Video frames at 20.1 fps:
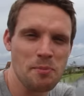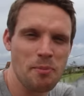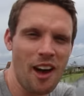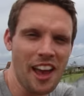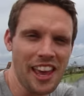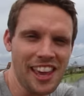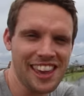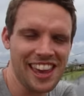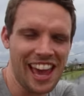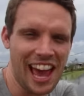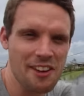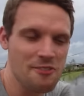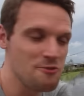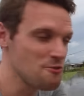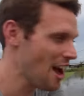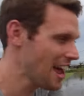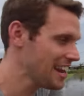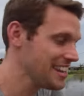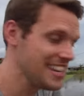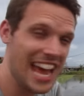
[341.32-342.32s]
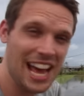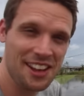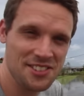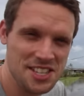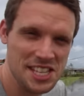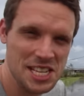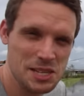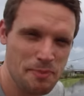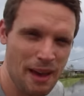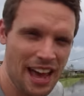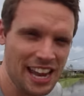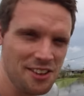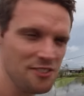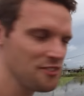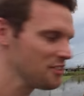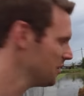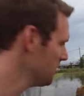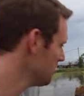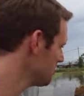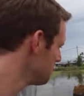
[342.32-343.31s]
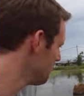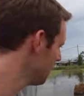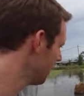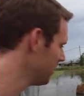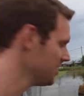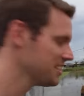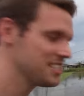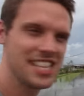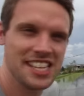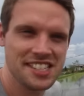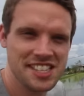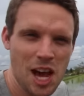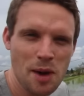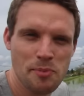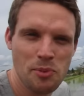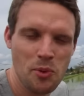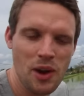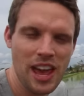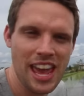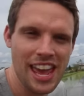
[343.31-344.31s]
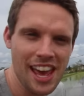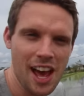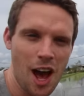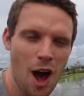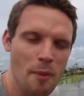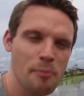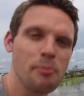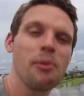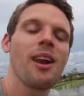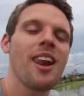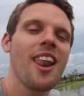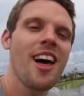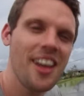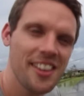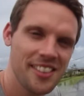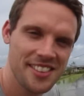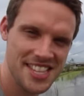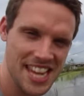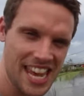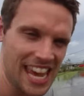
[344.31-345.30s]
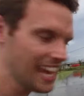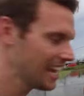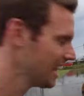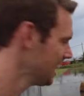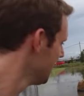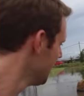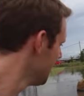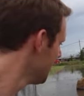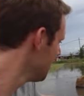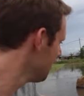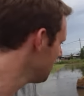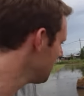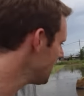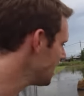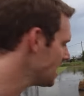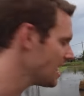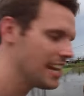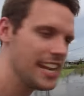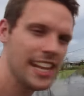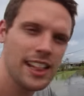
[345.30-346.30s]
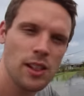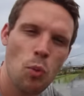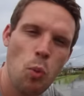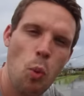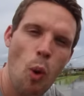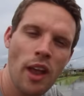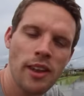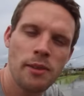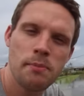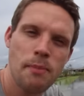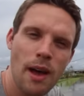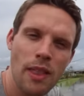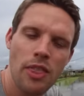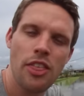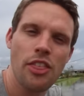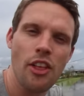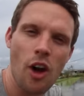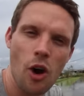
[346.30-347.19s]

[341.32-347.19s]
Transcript: the bike and ran down to this paddy field because this couple here are planting the little one month